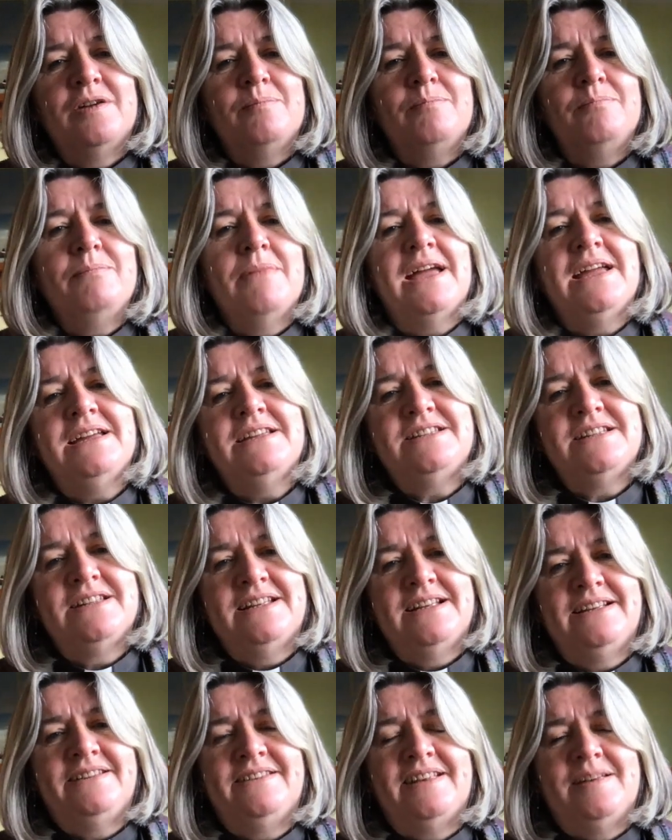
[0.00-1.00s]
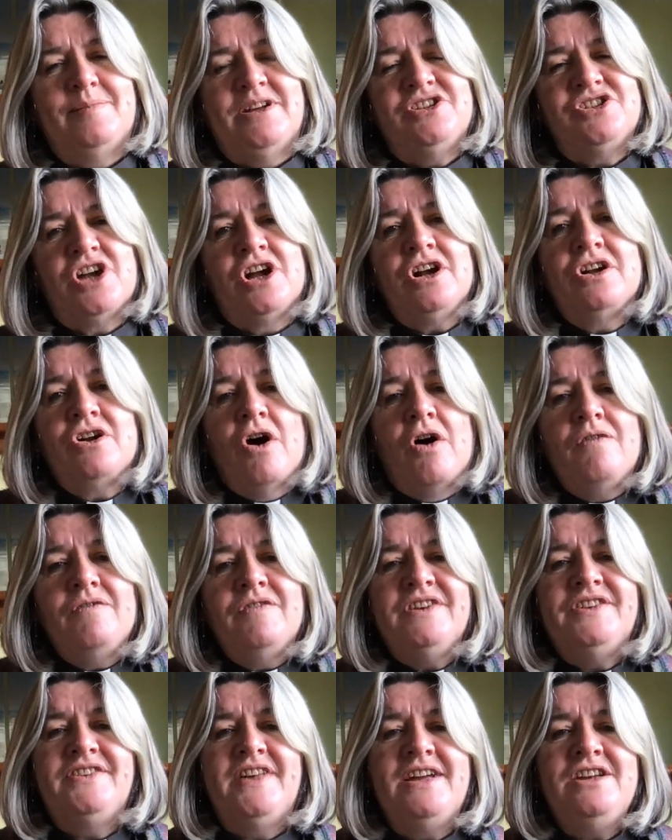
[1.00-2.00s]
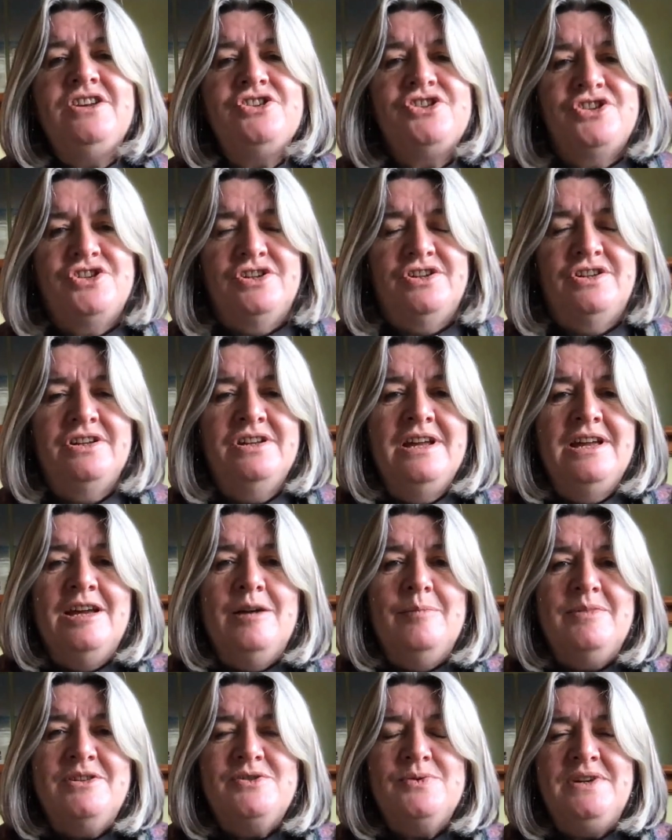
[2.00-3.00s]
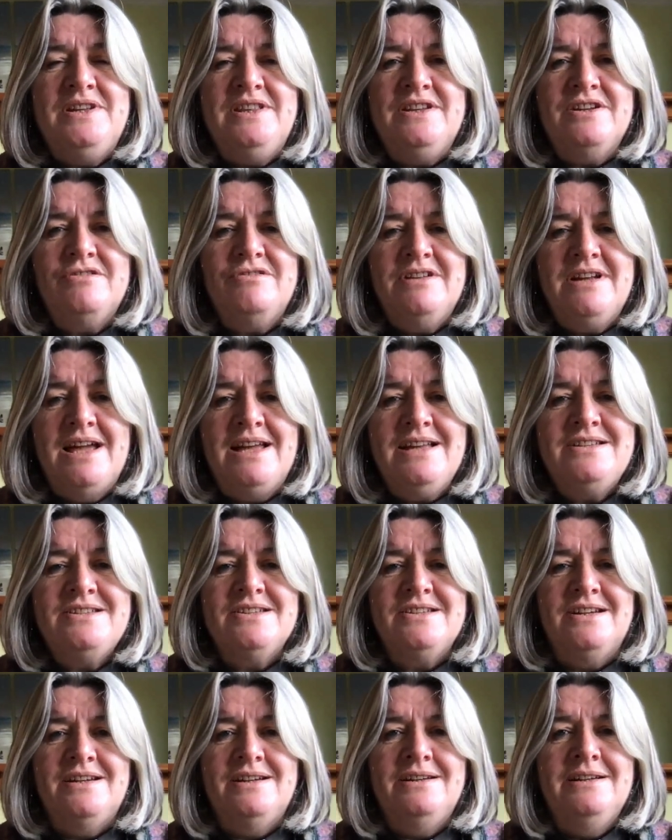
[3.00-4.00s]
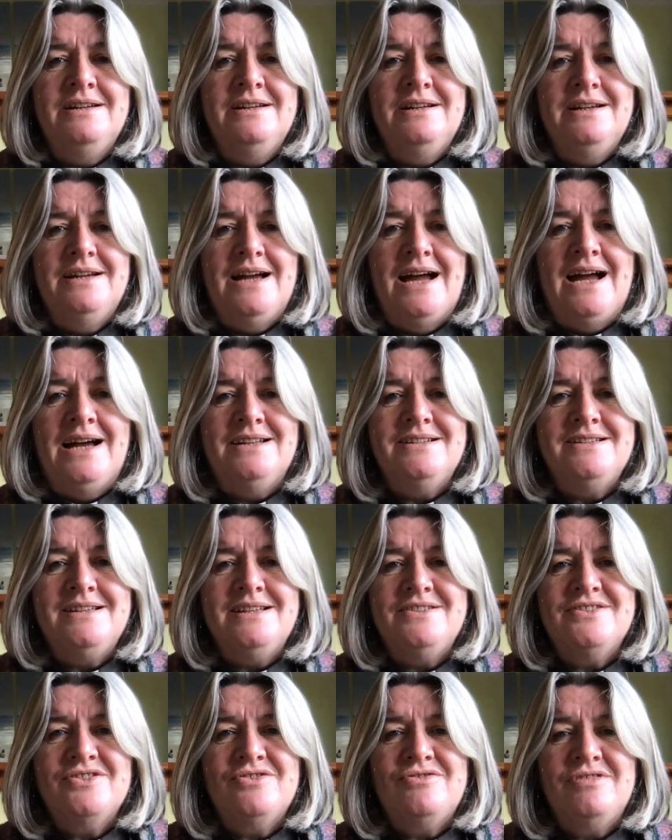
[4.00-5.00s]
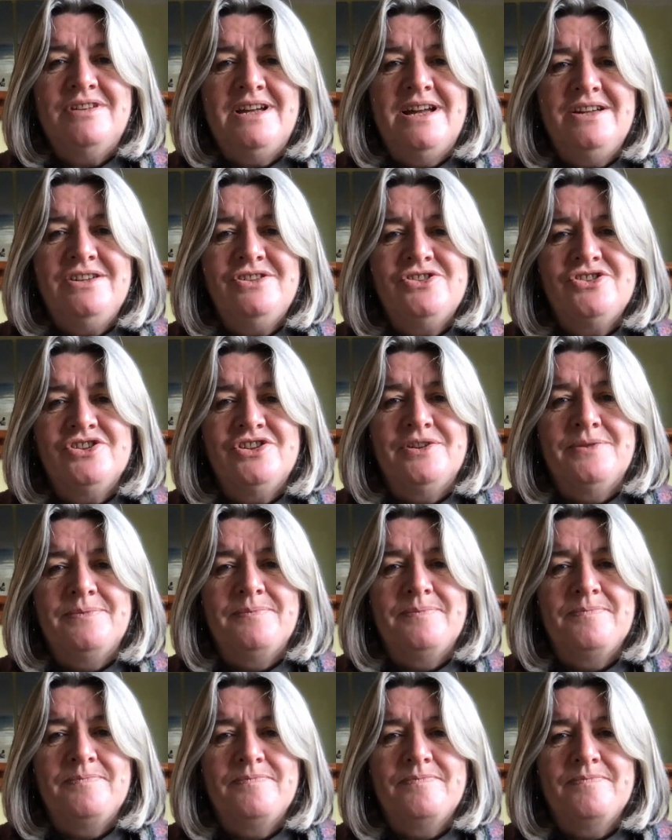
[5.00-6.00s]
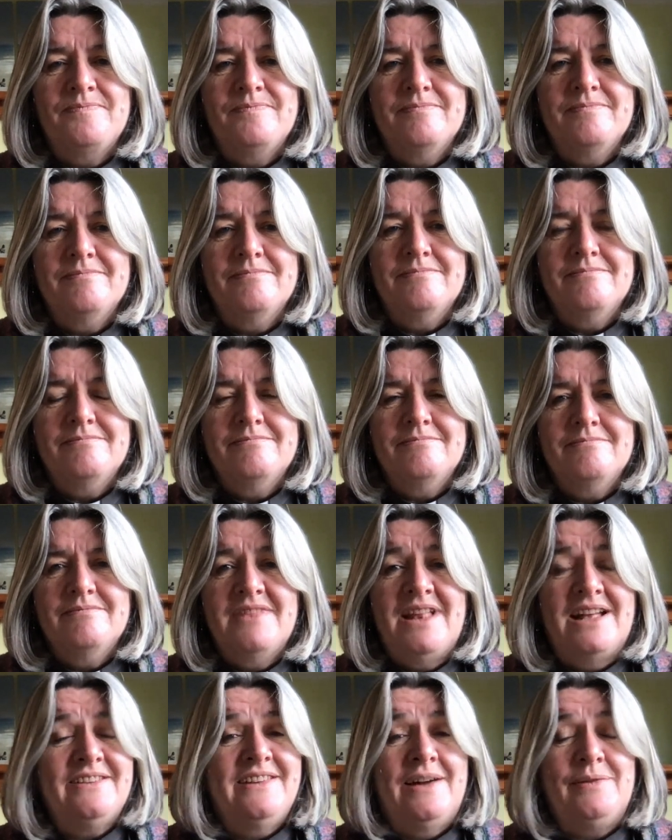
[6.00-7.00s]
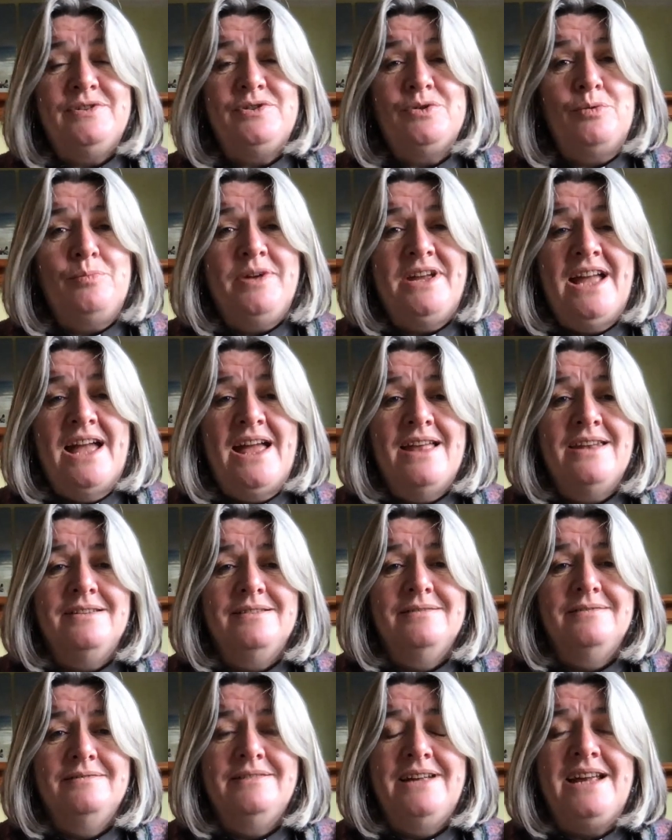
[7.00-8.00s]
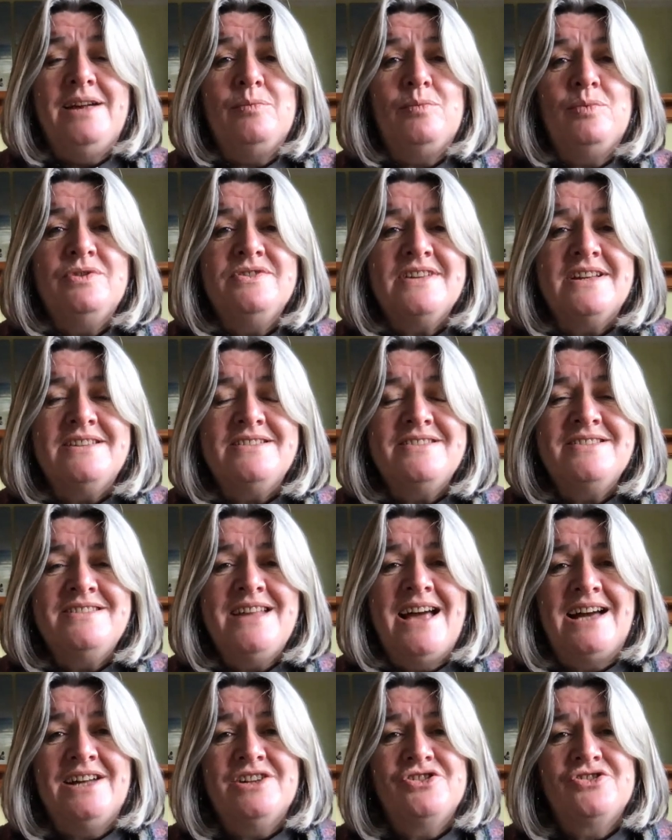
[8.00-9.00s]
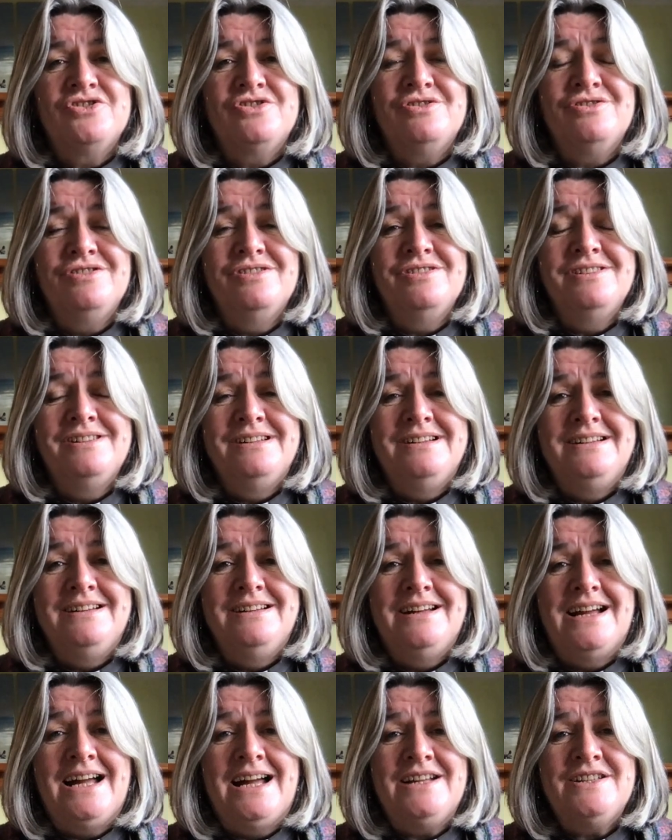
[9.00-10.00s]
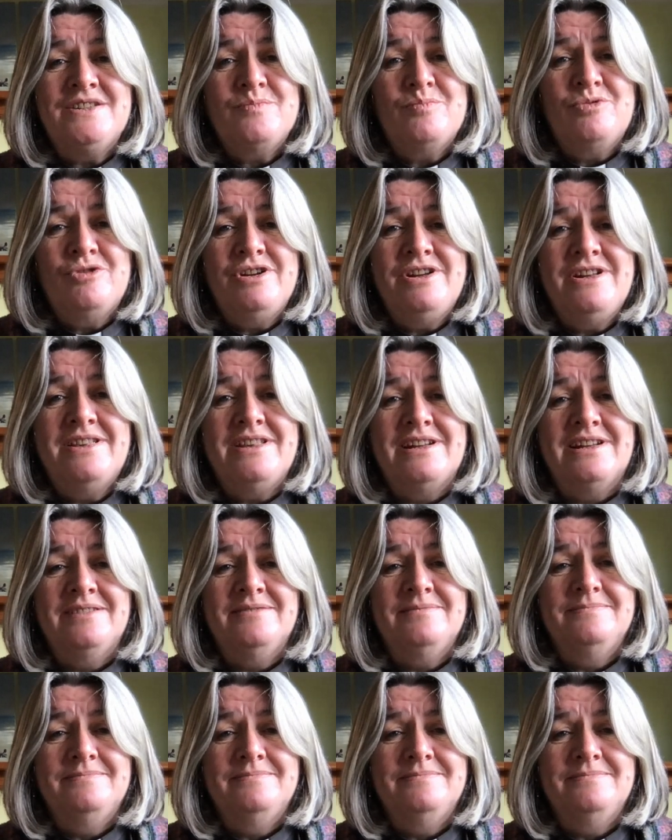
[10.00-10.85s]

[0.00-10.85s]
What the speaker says: made in his image, a conversation between the Creator and his creation. That's how it all began. It was as natural as breathing.